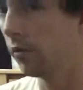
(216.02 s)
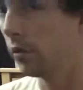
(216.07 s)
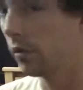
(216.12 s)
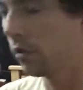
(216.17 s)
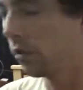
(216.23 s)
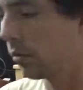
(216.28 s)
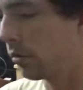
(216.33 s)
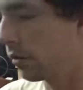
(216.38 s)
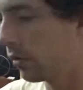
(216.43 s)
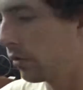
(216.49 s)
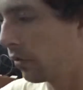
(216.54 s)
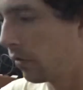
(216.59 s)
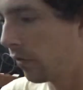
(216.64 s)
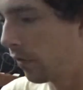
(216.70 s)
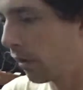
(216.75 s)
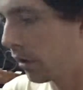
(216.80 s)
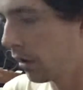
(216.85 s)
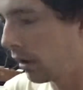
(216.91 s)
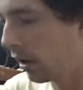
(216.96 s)
towards your
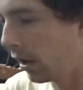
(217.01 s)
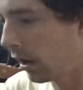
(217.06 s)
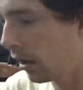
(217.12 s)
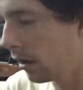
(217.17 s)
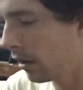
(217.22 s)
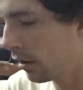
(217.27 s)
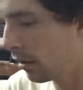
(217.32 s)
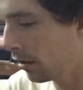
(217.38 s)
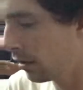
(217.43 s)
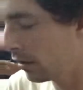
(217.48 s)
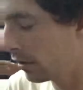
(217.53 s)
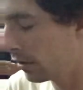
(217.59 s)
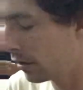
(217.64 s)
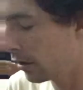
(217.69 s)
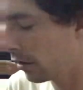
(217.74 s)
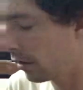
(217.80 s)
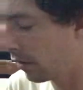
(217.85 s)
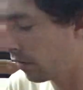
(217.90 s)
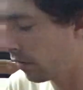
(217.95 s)
front knee
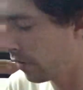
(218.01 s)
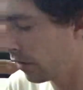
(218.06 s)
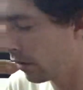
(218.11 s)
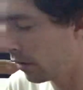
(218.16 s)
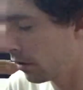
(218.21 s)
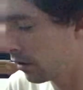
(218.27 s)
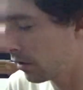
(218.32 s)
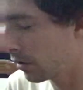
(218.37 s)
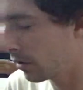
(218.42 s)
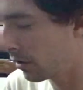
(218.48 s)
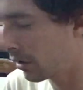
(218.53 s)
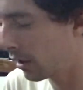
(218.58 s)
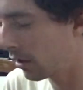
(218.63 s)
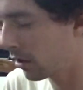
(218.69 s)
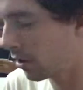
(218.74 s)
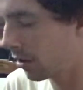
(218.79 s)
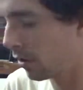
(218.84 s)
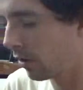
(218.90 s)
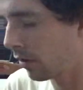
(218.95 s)
until you feel the
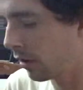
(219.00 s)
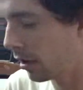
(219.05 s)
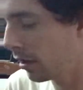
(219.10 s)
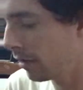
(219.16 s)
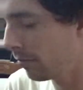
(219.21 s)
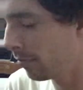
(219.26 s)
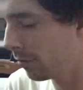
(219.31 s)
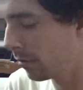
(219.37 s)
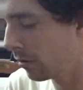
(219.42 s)
stretch in your hip.